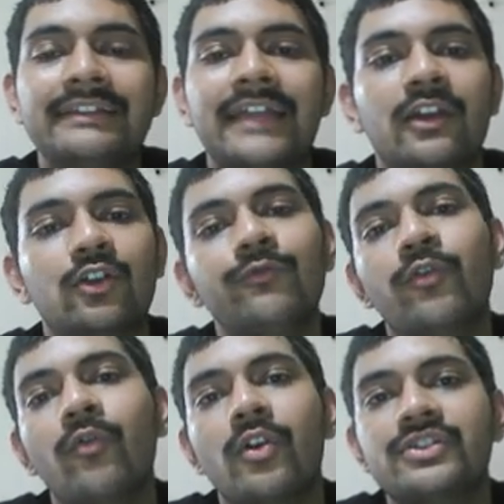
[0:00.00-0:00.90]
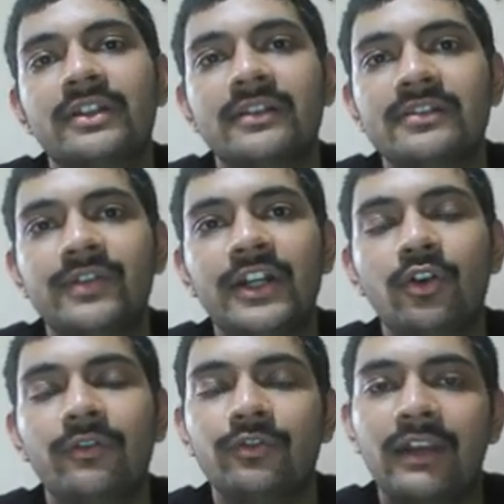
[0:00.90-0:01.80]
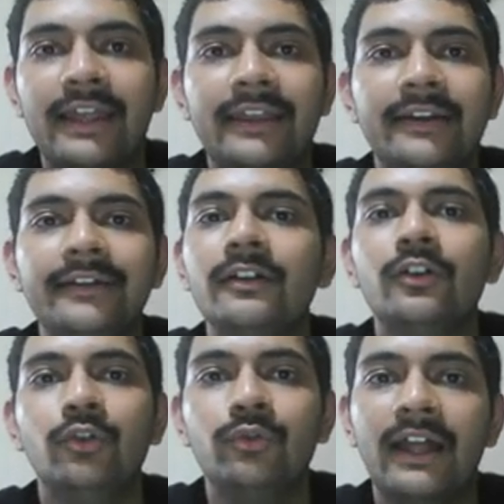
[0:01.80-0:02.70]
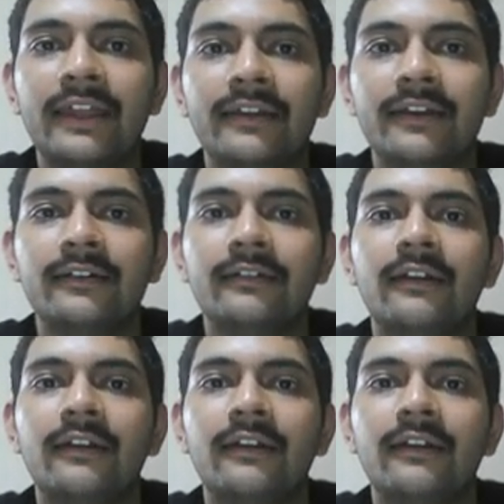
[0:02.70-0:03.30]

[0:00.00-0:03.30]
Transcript: Thank you for watching this video. If you like it, do like it,